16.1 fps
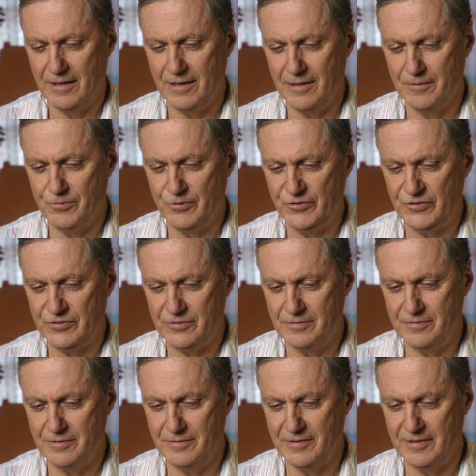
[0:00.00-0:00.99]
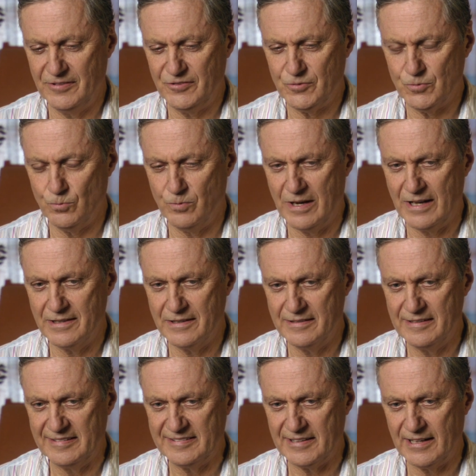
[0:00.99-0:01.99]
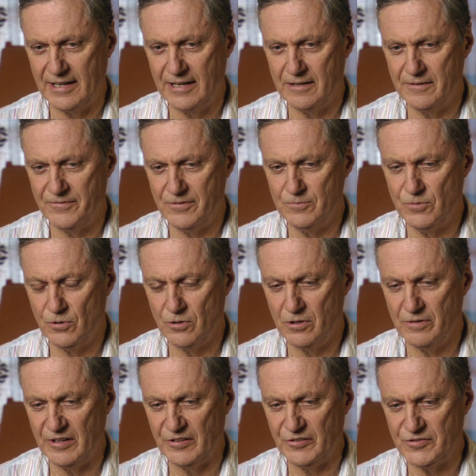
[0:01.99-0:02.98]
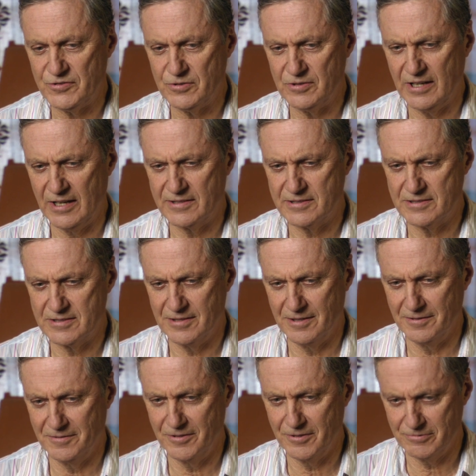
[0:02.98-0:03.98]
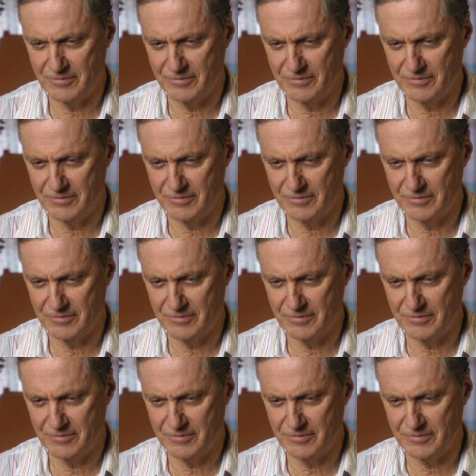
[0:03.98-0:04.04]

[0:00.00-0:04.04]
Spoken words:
It was this one desire from all of us to get the